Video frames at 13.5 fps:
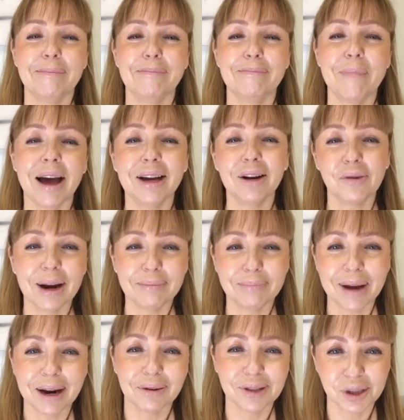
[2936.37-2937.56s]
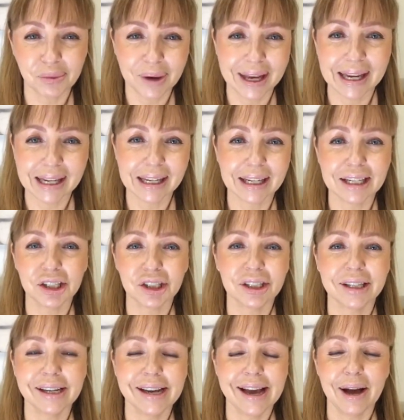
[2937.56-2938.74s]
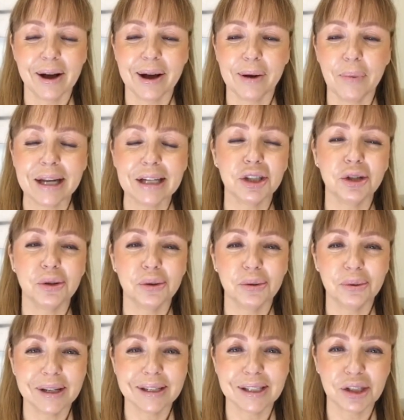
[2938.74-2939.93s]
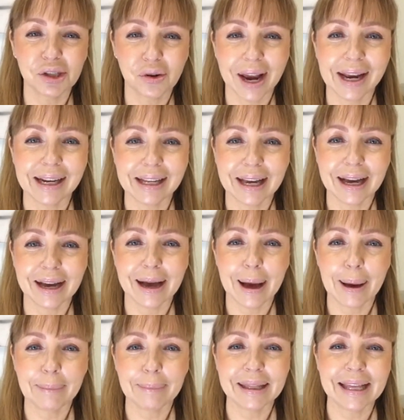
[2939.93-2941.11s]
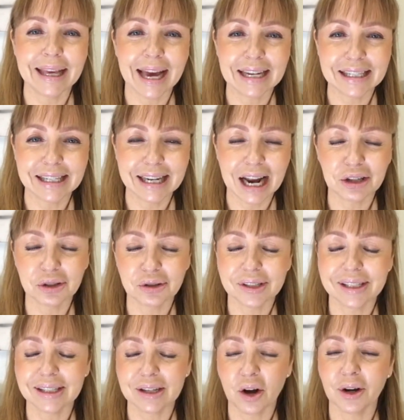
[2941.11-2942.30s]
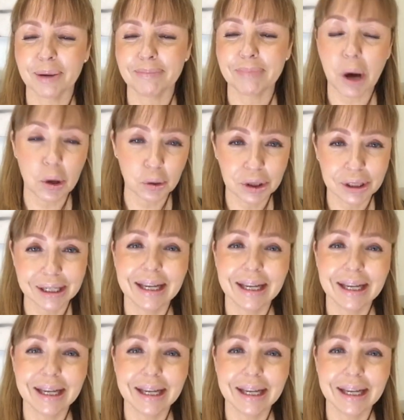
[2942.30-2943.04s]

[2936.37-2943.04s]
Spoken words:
My grandparents were English, went to Australia in the 1800s on a boat.